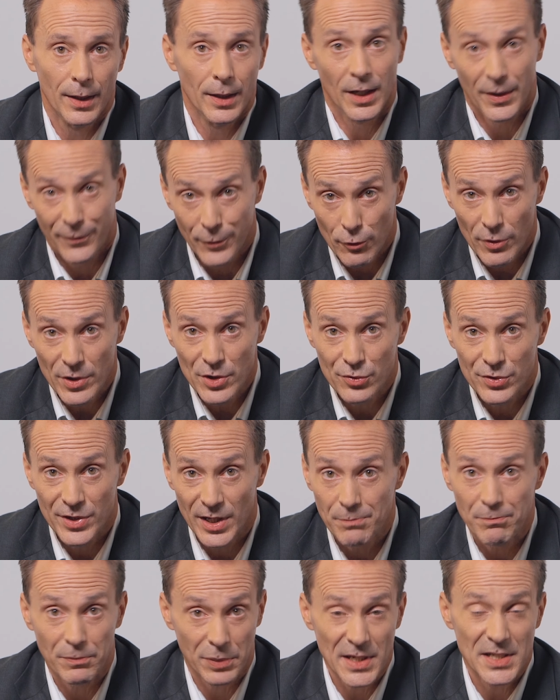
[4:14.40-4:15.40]
If you're
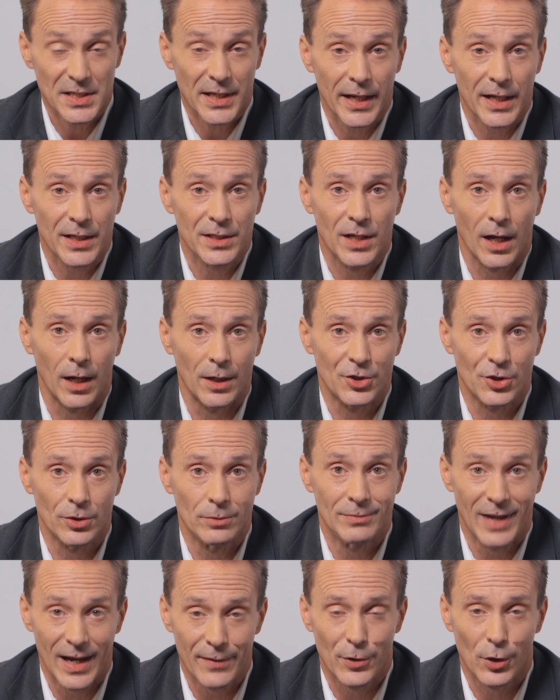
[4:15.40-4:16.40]
interested, please get in touch
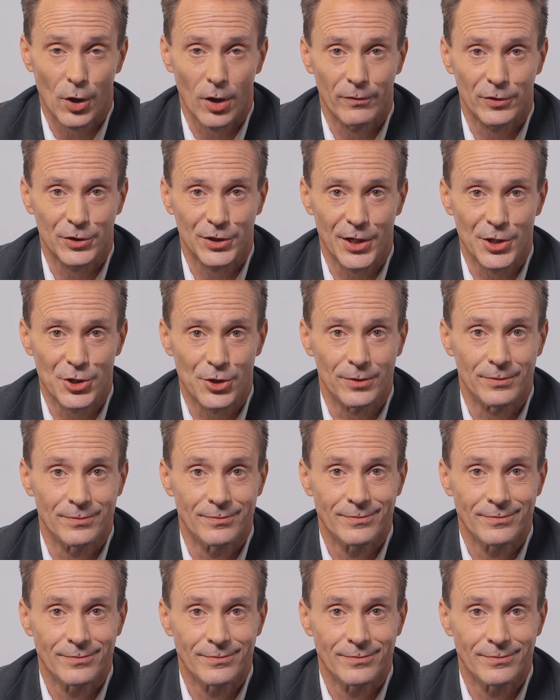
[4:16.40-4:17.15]
and have the conversation.